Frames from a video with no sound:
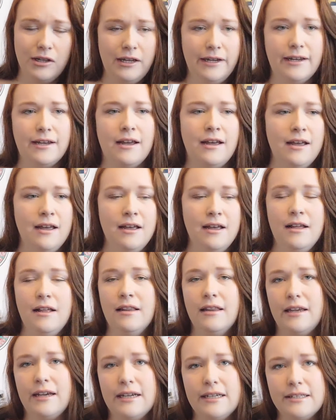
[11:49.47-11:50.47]
Like
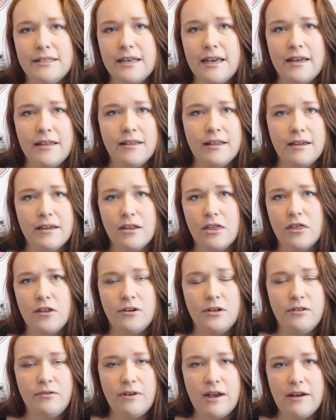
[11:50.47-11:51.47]
I said, like
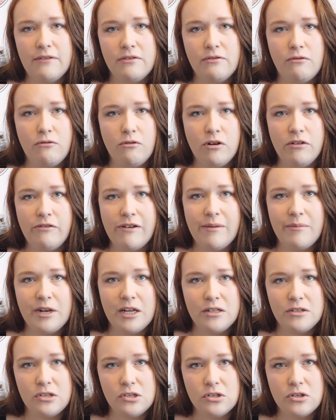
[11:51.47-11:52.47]
35 to 45
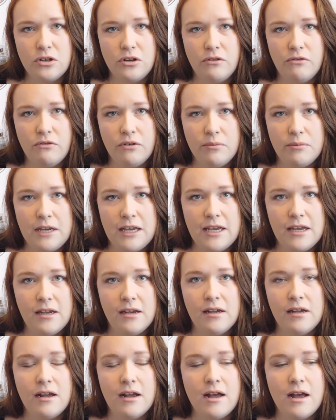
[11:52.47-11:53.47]
minutes is good for
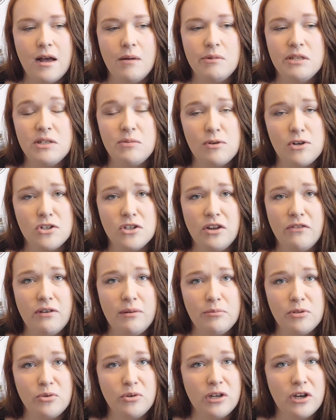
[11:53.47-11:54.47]
me, especially if
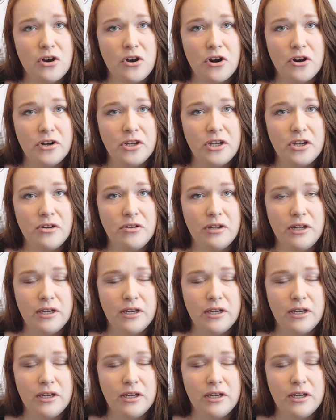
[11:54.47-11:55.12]
I'm doing cardio.